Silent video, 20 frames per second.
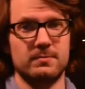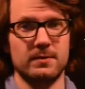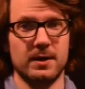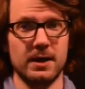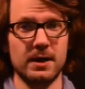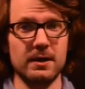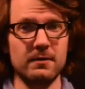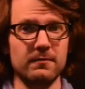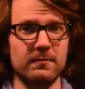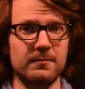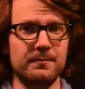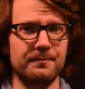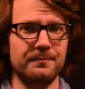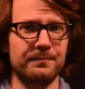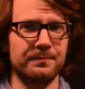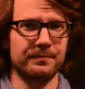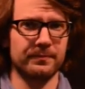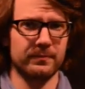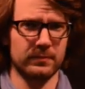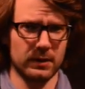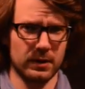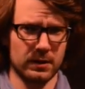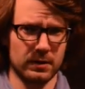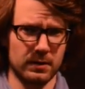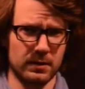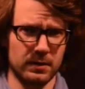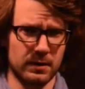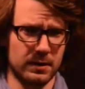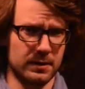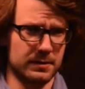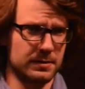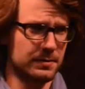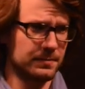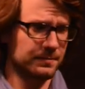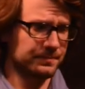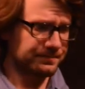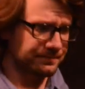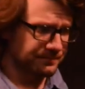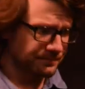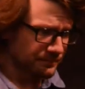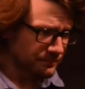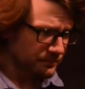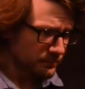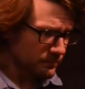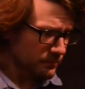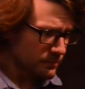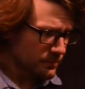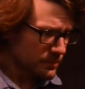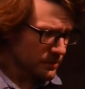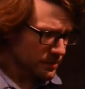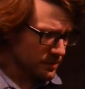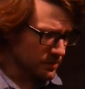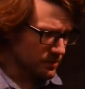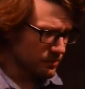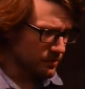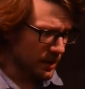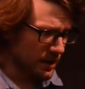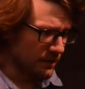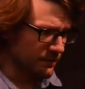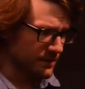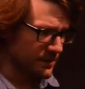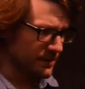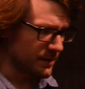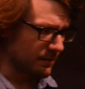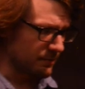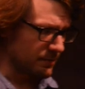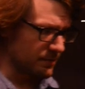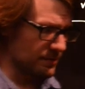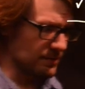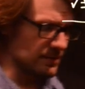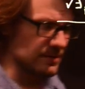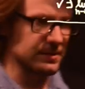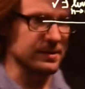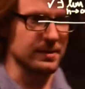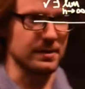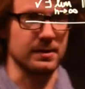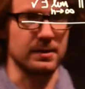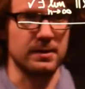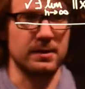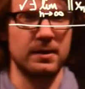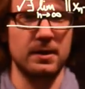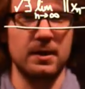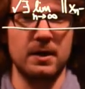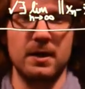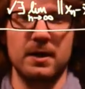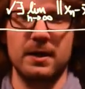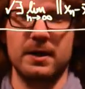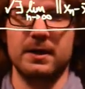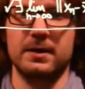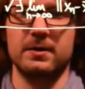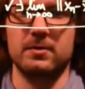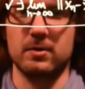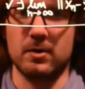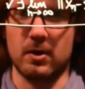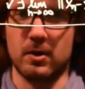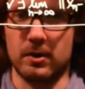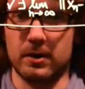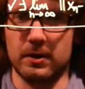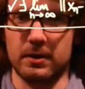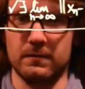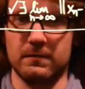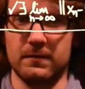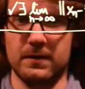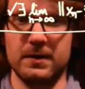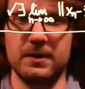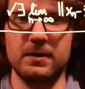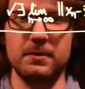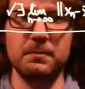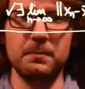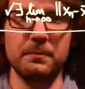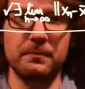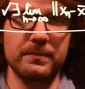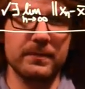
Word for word: we have. And so we have established this in, a, in an earlier video.